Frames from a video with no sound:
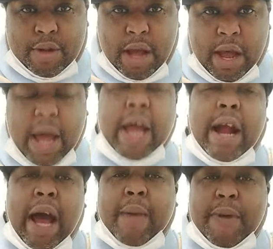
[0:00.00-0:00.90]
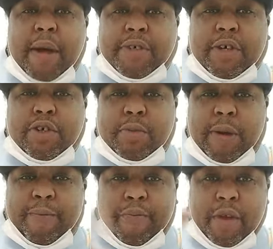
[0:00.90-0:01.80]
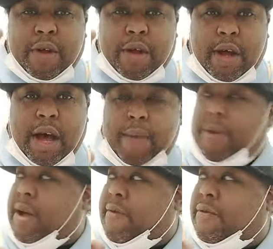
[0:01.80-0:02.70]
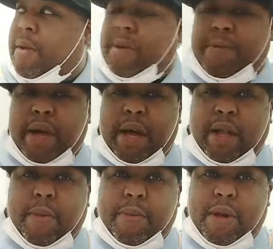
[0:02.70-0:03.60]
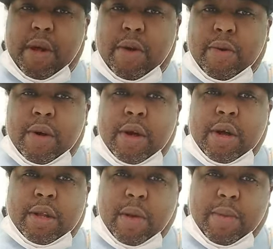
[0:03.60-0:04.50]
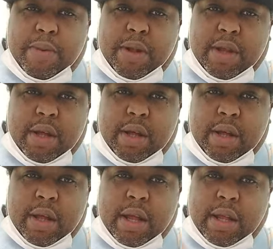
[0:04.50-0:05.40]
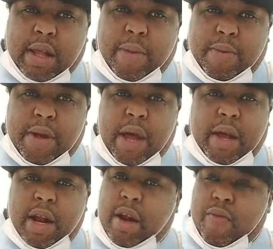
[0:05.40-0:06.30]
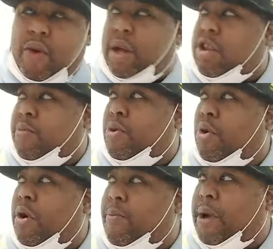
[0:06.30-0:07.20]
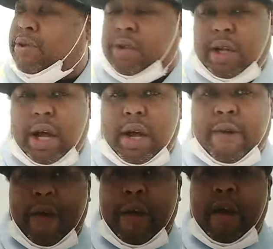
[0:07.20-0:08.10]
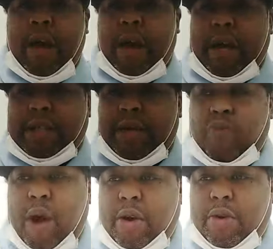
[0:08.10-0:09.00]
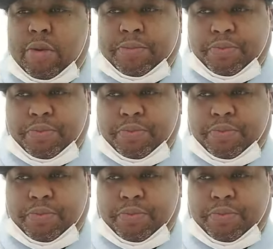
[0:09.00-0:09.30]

I, and the IBF, excuse me. IBF, WBA, WBO, WBC, WBA in the ring. She put all her belts on the line against Serrano,